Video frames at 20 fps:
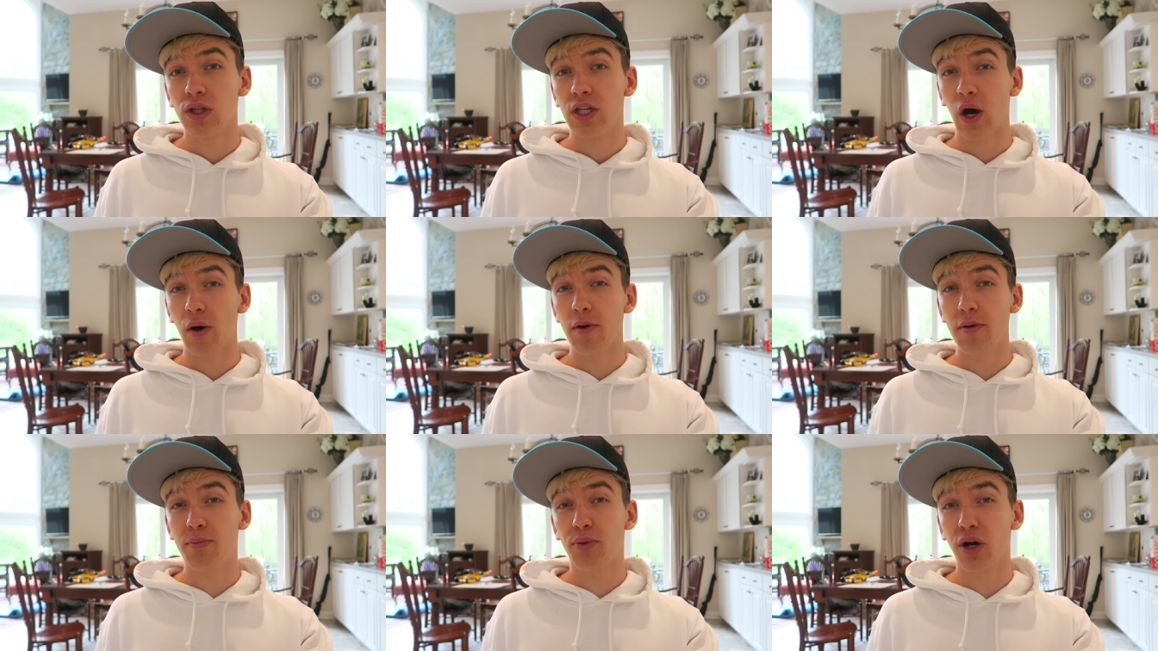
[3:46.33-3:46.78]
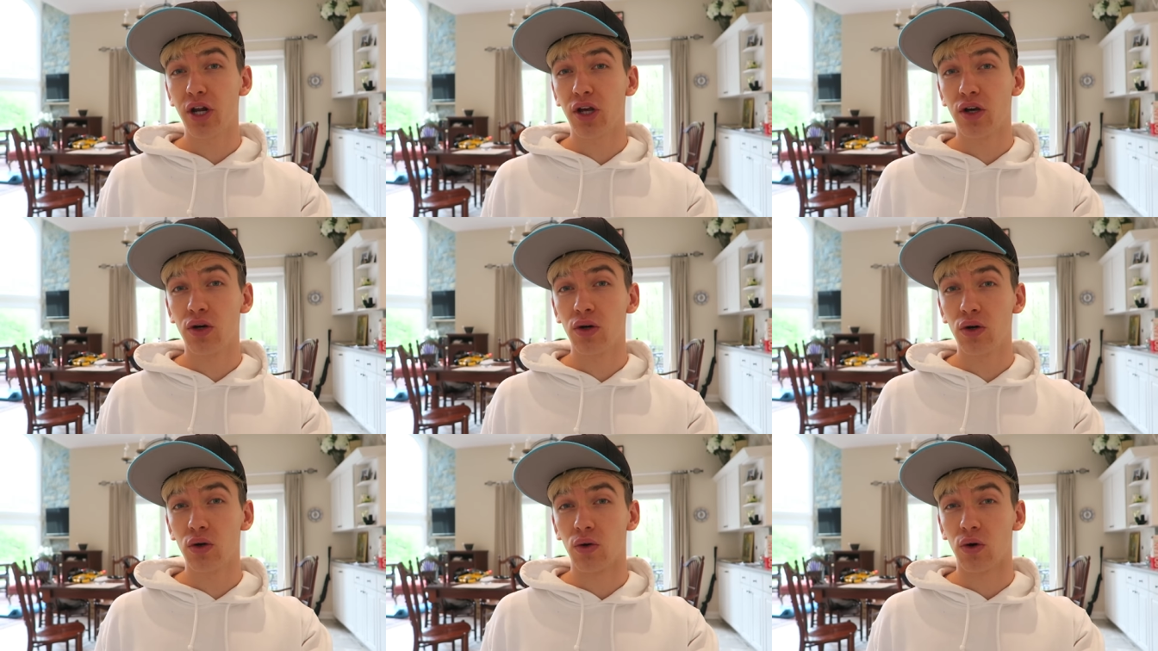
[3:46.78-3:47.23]
That would be pretty
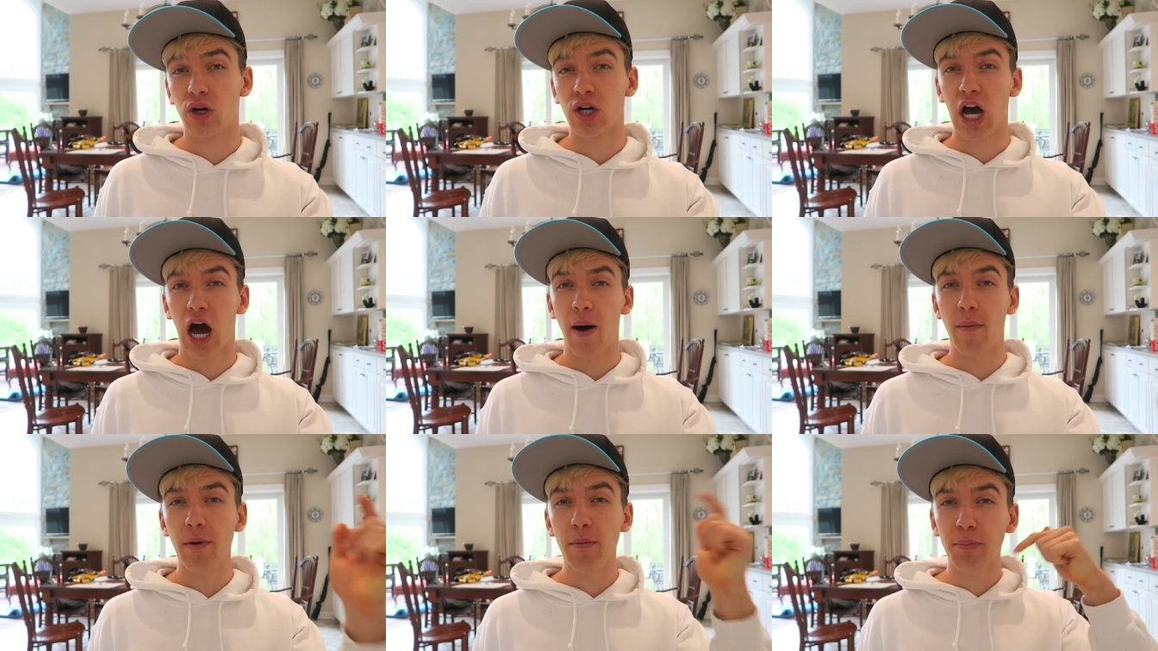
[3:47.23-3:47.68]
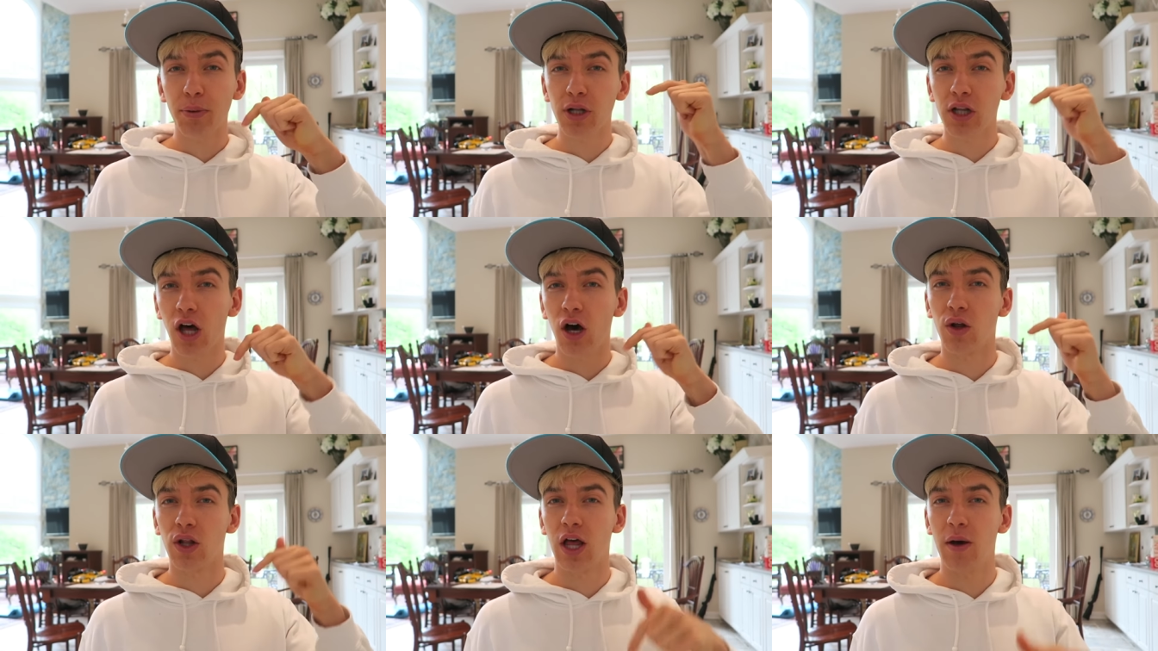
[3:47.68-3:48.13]
cool. Comment
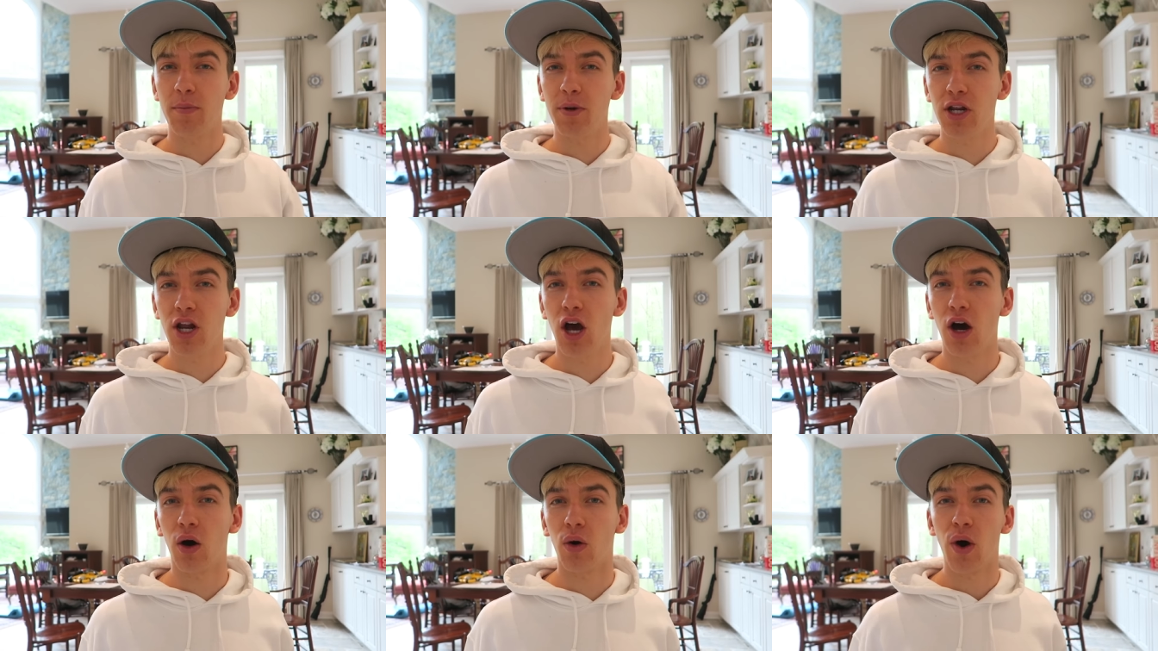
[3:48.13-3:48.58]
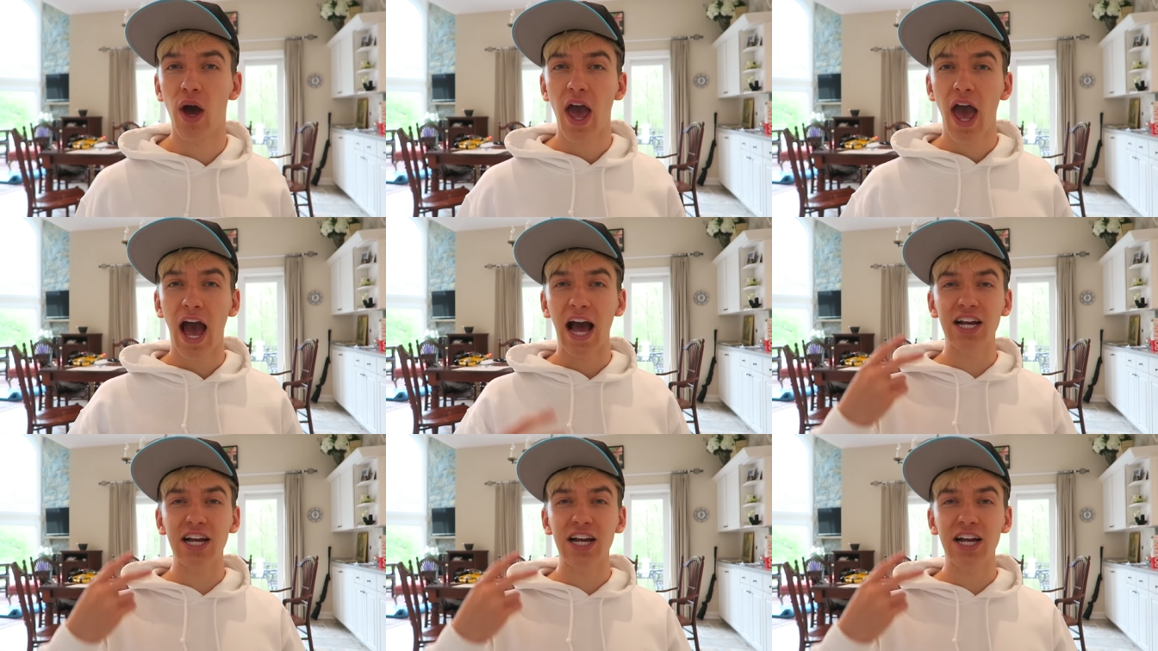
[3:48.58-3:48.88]
below, let me know.